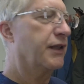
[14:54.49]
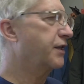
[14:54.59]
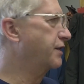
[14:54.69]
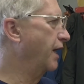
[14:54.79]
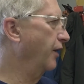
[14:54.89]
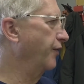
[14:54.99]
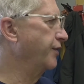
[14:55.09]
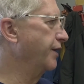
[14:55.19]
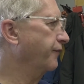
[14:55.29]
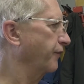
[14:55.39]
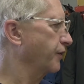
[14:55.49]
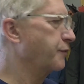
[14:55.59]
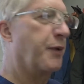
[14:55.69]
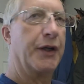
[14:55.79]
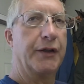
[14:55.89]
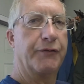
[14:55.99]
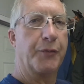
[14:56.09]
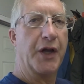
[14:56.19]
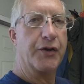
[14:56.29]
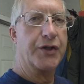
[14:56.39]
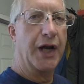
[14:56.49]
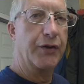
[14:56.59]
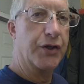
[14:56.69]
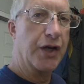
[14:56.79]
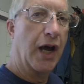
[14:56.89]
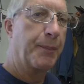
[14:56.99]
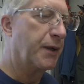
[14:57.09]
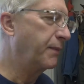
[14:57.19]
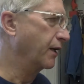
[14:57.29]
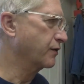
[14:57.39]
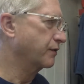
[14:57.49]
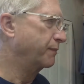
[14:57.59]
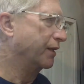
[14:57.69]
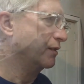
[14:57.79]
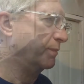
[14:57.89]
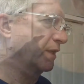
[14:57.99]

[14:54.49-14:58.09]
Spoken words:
to tell the difference, but from the other side of the shop it makes a big